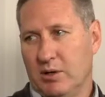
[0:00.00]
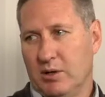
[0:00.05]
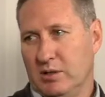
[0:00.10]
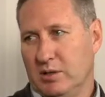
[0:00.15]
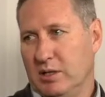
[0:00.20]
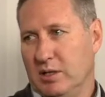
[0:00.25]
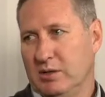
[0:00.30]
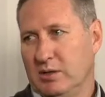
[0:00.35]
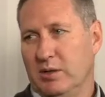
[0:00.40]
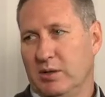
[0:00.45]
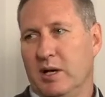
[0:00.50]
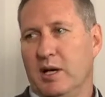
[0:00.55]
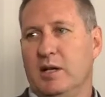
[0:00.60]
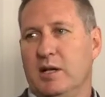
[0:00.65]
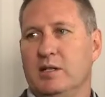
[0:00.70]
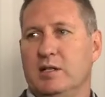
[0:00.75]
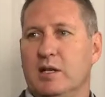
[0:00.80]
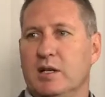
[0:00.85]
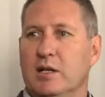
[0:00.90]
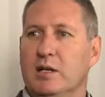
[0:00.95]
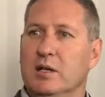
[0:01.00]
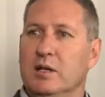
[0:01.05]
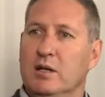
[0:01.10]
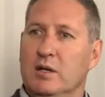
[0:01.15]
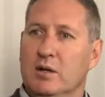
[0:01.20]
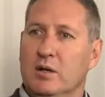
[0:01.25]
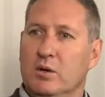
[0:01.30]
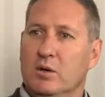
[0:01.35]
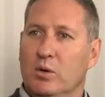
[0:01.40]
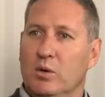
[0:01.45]
mostly to Asia,
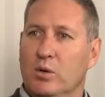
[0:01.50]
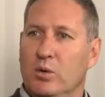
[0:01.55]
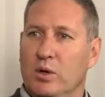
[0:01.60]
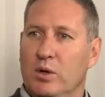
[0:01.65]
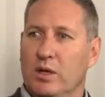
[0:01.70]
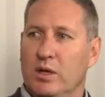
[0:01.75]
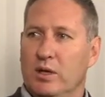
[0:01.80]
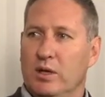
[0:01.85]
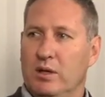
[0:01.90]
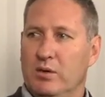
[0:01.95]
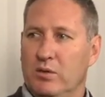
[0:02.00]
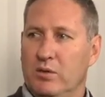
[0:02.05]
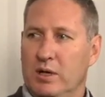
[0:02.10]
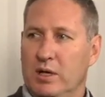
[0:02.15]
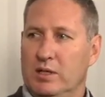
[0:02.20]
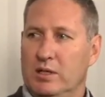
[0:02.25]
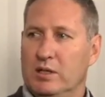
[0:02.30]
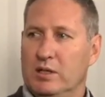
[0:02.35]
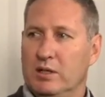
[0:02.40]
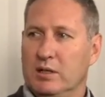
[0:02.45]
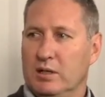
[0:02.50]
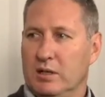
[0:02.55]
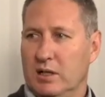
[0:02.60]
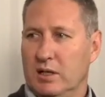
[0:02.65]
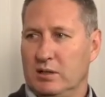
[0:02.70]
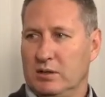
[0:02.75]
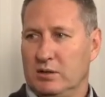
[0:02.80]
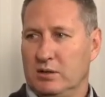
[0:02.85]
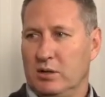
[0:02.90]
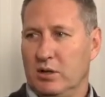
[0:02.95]
or whether the region
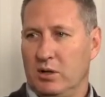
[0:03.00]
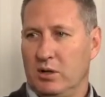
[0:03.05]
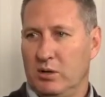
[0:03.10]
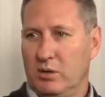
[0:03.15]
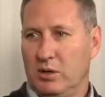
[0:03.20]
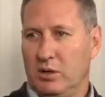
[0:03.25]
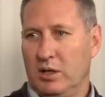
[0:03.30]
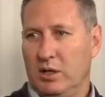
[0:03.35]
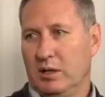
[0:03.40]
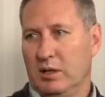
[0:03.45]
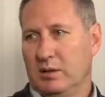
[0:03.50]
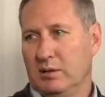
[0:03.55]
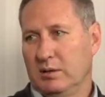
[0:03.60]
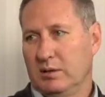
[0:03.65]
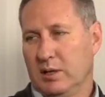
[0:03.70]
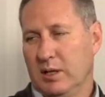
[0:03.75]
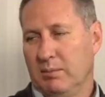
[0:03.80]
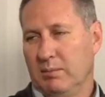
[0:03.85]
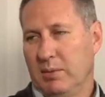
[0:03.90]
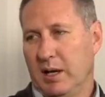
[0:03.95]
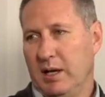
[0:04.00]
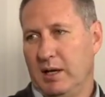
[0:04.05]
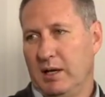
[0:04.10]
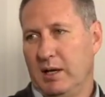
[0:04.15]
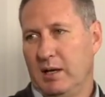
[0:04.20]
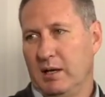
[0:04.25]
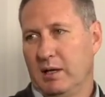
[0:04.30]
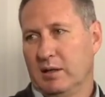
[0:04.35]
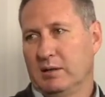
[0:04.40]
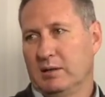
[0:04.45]
can start looking and, and
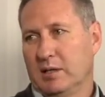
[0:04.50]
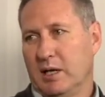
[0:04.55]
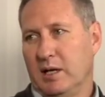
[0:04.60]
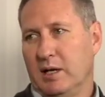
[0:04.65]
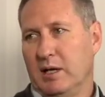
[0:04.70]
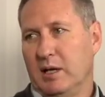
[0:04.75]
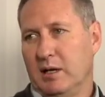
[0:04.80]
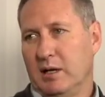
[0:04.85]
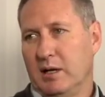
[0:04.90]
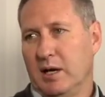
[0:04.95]
making, taking